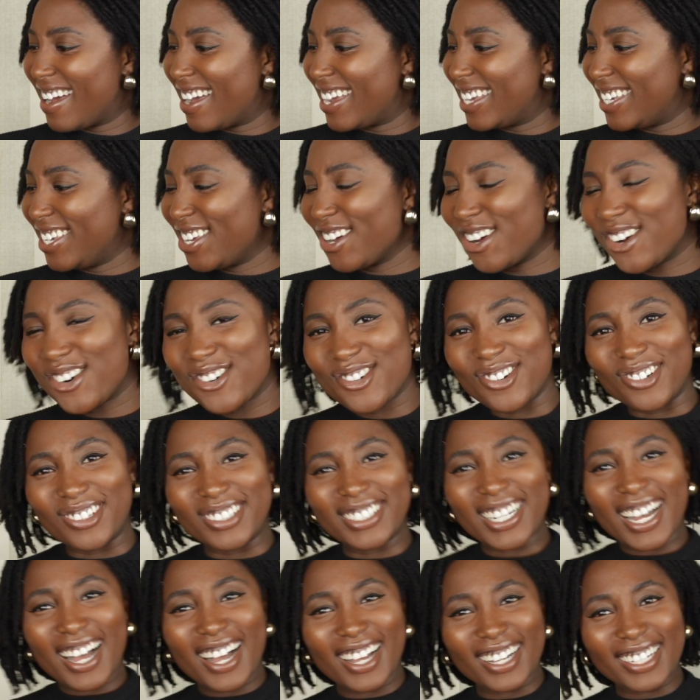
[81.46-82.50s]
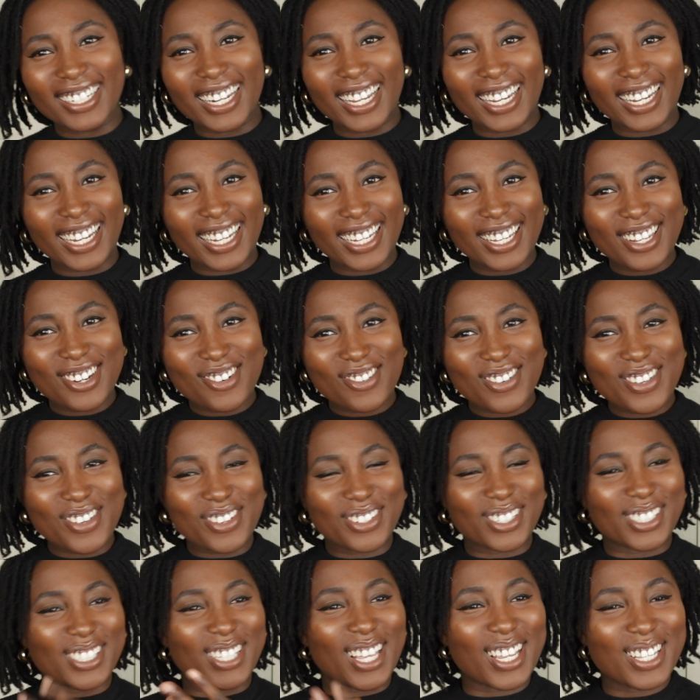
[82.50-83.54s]
Yo, dog, like, you know when you
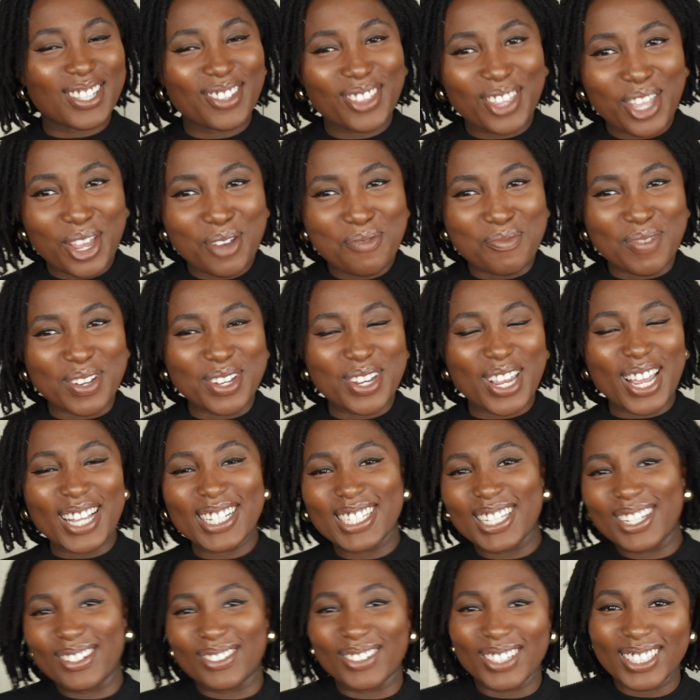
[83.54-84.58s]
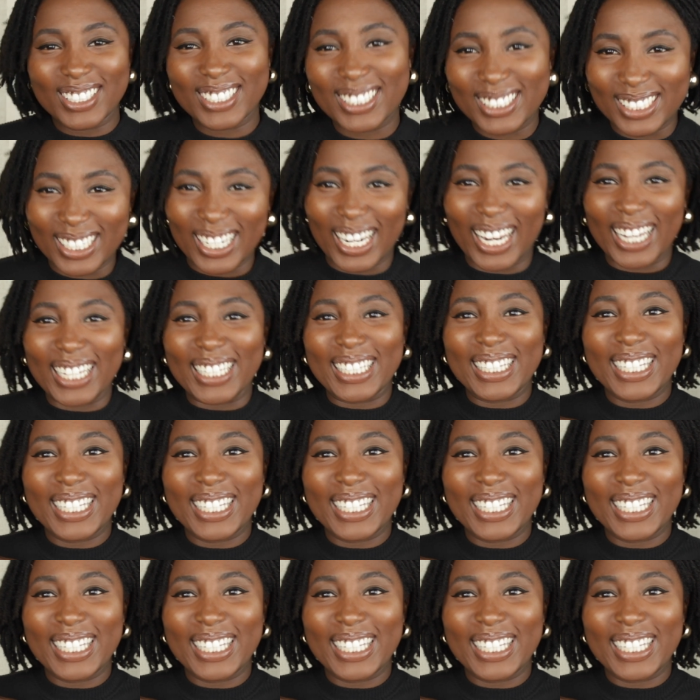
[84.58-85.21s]
have to say something, but you can't say the words because you're like,